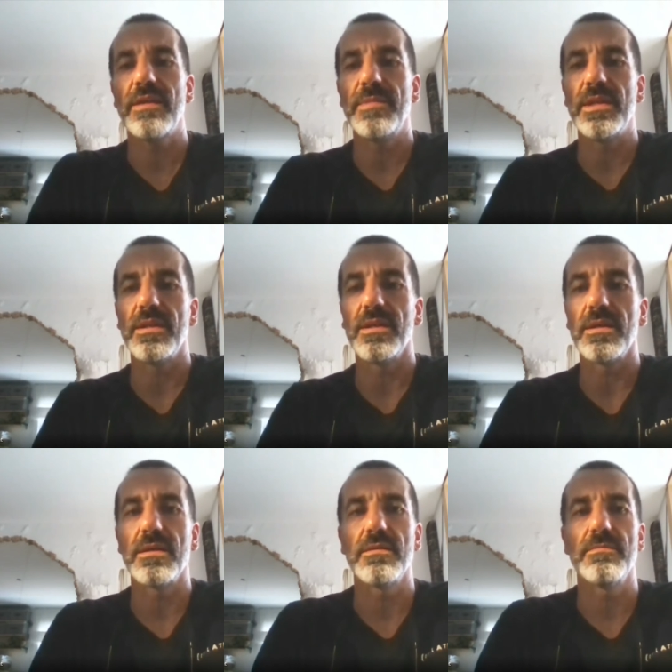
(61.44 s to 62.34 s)
I've been
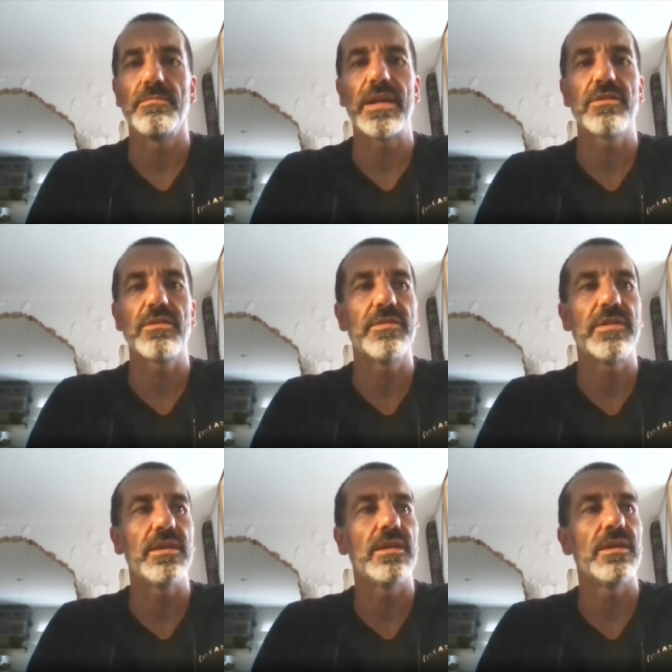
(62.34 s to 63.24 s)
uh, part of
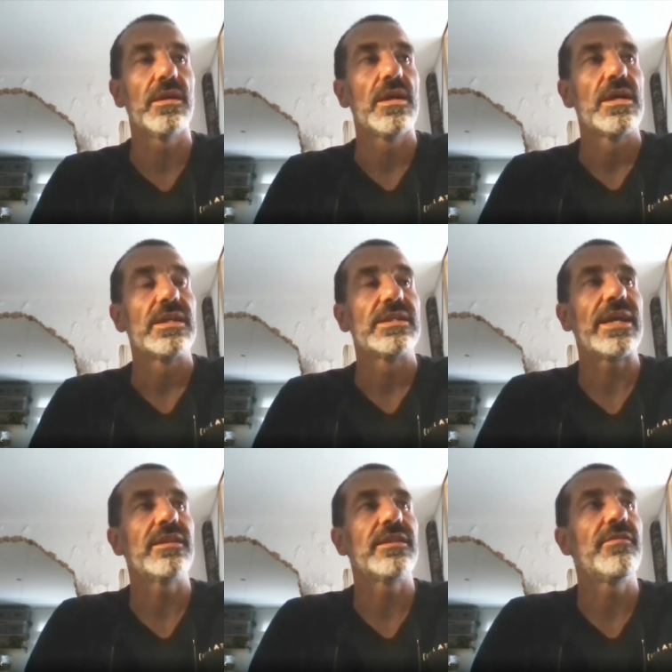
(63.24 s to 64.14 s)
the
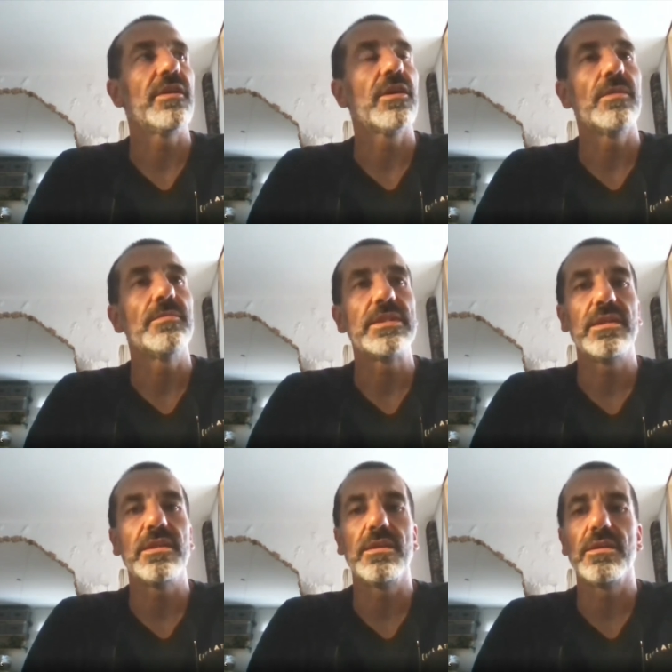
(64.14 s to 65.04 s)
scientific
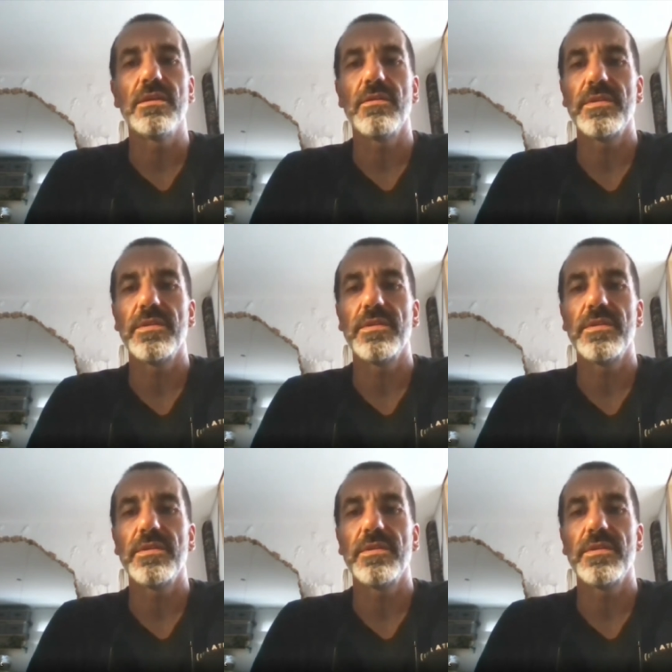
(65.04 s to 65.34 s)
committee